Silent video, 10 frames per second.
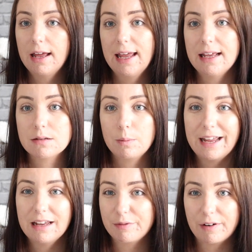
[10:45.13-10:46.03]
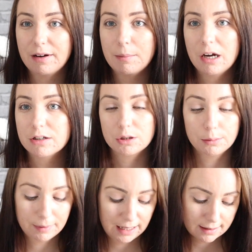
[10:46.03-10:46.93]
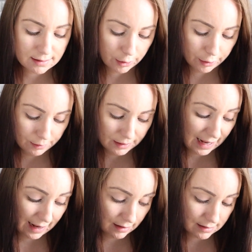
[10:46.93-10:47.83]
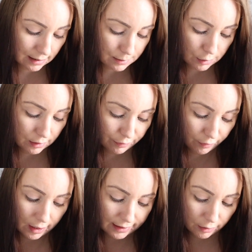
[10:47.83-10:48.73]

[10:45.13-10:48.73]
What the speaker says: his weight very much on me, so yeah, it's absolutely fine.